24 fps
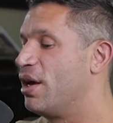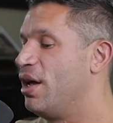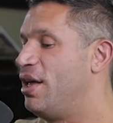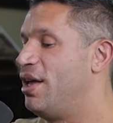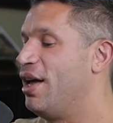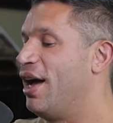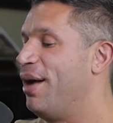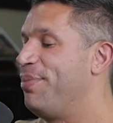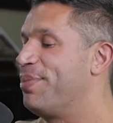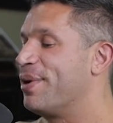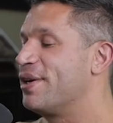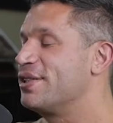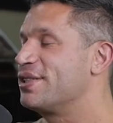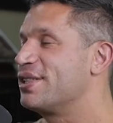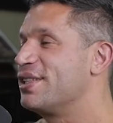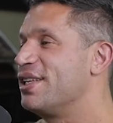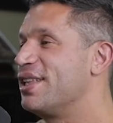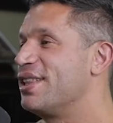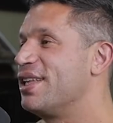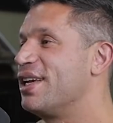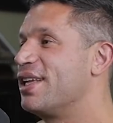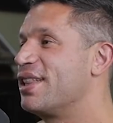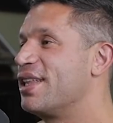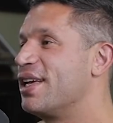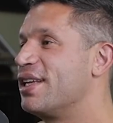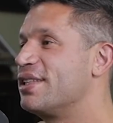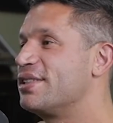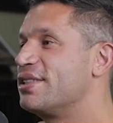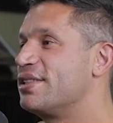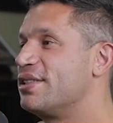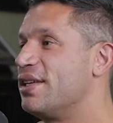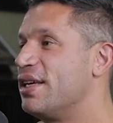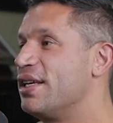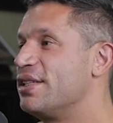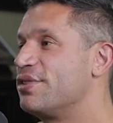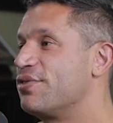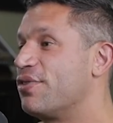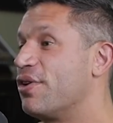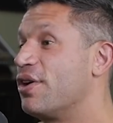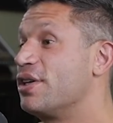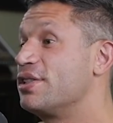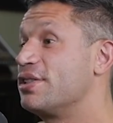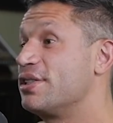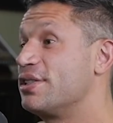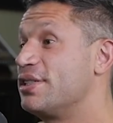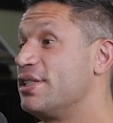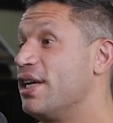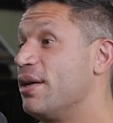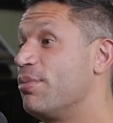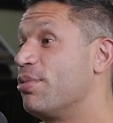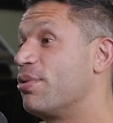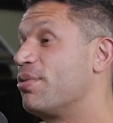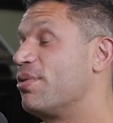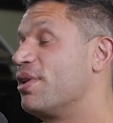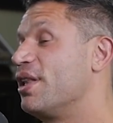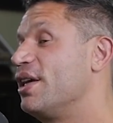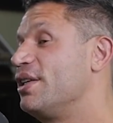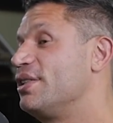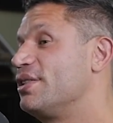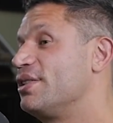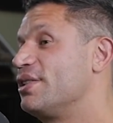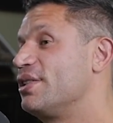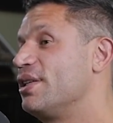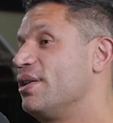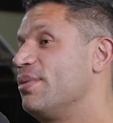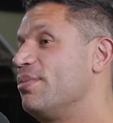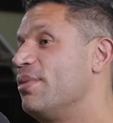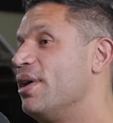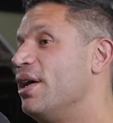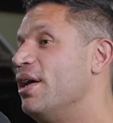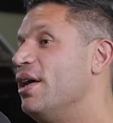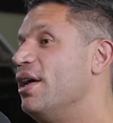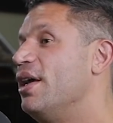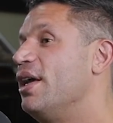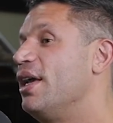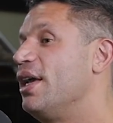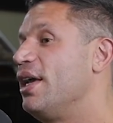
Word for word: but I personally think that as far as a stable relationship,